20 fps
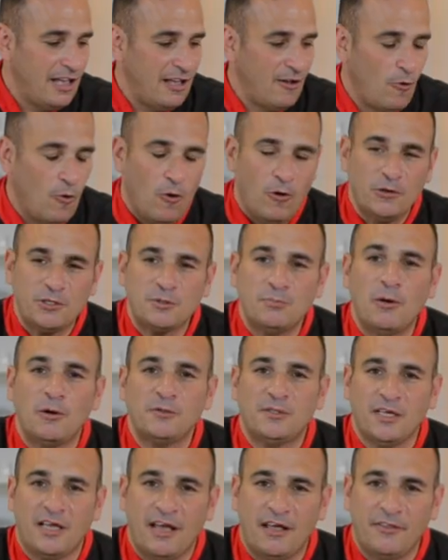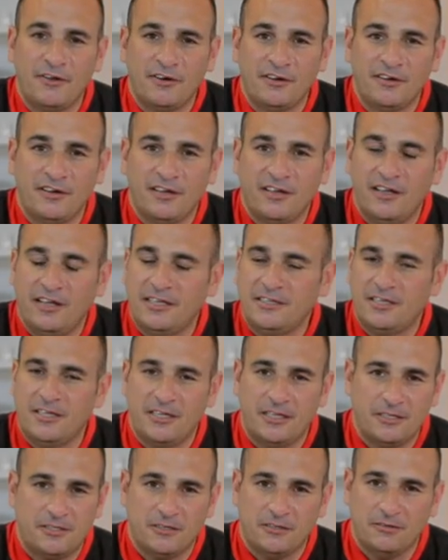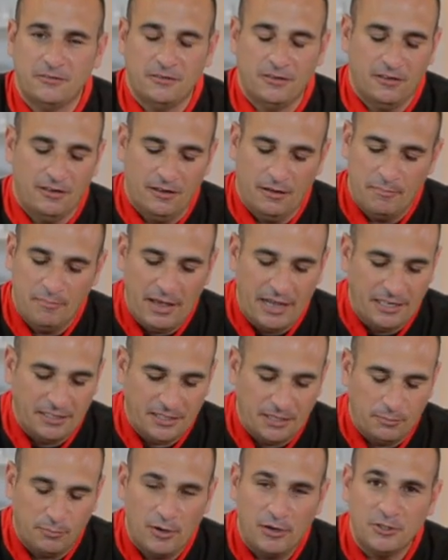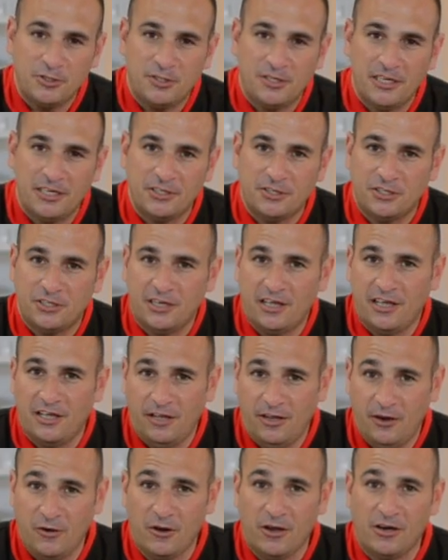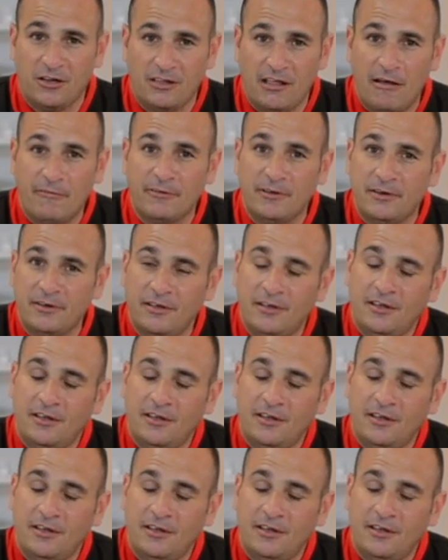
all smoked together into this amazing brunch dish. You're gonna love it,